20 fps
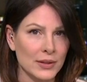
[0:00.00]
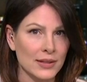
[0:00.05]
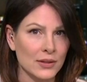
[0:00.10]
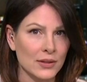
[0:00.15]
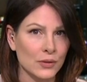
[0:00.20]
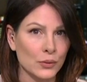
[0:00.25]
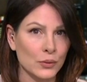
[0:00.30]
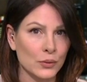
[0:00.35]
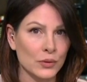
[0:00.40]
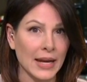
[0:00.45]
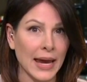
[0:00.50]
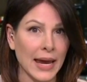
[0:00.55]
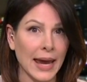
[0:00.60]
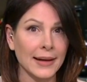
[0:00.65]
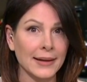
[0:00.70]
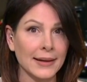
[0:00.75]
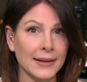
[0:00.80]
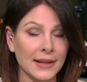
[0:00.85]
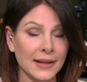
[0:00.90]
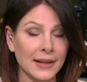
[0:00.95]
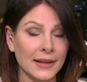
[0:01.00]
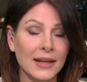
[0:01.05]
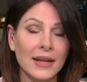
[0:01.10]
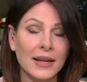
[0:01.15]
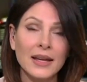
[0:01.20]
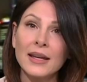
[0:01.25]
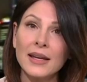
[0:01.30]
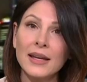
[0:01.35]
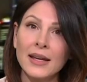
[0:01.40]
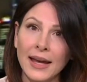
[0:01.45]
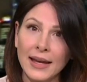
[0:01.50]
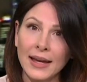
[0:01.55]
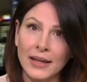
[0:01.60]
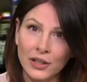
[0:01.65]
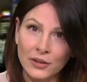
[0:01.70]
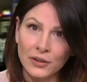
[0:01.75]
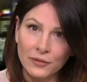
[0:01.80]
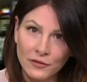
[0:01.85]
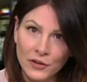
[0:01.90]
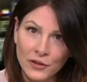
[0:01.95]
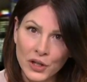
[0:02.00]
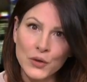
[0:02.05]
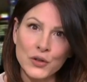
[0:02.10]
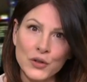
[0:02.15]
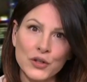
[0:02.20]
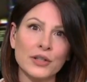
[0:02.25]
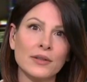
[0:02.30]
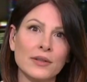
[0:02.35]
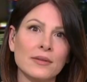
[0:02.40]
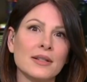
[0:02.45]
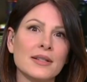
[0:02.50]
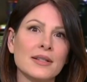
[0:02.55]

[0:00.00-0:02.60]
It's caused anger and confusion,